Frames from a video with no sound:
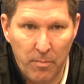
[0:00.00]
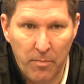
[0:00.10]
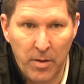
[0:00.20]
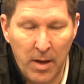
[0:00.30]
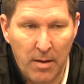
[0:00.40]

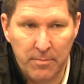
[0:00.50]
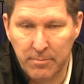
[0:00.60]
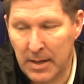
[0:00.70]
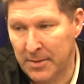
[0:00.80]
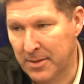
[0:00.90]
Yeah,
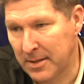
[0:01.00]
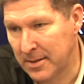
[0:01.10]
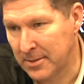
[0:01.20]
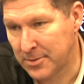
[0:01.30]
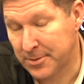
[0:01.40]
I think
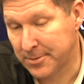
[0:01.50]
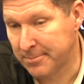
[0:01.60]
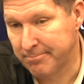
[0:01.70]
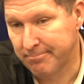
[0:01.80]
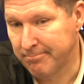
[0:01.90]
that's,
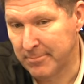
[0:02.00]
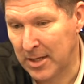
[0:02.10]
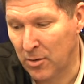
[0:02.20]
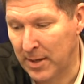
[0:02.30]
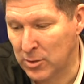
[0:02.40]
you
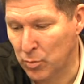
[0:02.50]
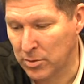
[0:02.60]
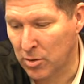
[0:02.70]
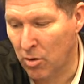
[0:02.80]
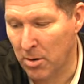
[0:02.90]
know, that's what's
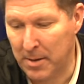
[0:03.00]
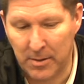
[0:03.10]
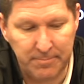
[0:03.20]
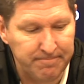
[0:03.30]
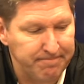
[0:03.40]
hard about
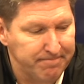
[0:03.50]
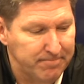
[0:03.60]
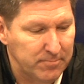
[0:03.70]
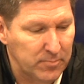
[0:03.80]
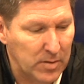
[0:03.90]

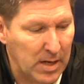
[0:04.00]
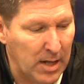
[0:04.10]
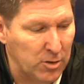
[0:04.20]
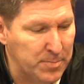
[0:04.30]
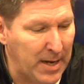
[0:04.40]

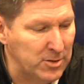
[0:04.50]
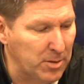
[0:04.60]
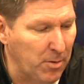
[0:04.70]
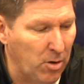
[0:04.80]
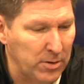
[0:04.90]
college
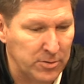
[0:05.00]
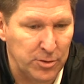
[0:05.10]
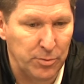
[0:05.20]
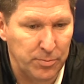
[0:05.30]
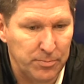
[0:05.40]
basketball is
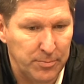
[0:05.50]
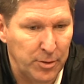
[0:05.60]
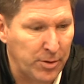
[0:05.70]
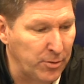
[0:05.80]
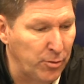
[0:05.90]
you
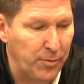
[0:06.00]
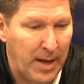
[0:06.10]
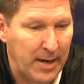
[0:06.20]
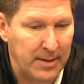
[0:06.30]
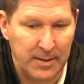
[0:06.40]
can do
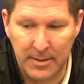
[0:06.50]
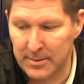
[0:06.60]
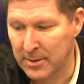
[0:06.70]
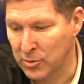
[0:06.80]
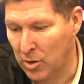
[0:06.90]
that and it
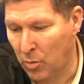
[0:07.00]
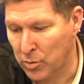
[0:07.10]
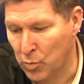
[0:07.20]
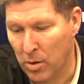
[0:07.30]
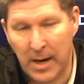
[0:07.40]
doesn't always
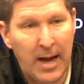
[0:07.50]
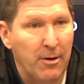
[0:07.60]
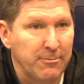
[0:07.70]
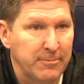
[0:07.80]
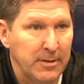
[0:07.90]
work out.